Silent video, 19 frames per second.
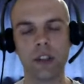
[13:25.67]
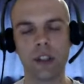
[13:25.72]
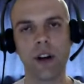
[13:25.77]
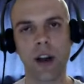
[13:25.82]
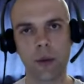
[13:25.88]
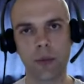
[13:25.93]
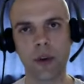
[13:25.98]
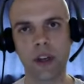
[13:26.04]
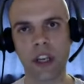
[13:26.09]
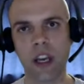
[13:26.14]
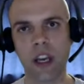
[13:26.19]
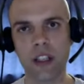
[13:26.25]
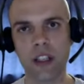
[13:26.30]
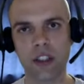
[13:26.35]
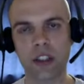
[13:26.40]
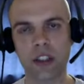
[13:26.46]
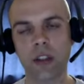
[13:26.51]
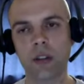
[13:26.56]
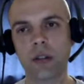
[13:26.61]

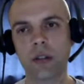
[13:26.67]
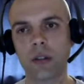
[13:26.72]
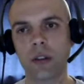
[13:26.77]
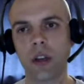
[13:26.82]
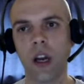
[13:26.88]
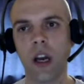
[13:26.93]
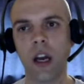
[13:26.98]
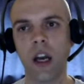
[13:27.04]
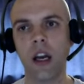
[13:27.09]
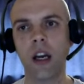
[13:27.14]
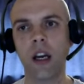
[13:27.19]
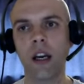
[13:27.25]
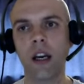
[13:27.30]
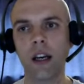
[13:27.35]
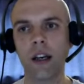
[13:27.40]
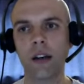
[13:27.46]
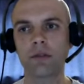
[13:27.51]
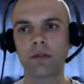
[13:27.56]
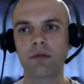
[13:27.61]
application
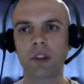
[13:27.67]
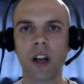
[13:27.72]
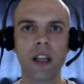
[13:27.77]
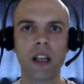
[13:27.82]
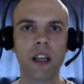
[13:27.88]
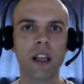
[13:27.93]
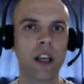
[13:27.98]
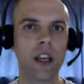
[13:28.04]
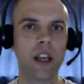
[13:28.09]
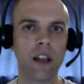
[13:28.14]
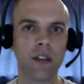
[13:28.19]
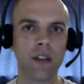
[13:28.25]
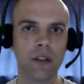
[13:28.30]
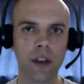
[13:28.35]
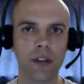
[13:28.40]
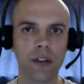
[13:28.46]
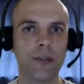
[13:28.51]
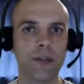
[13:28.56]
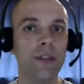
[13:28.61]
running in
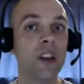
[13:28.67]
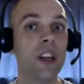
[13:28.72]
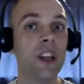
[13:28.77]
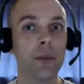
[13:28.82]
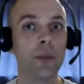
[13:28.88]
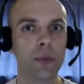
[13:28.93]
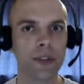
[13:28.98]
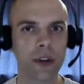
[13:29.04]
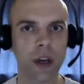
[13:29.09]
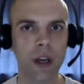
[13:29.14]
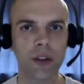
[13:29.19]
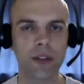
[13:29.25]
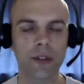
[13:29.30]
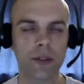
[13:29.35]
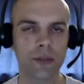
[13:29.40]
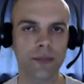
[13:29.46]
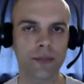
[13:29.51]
this VM size.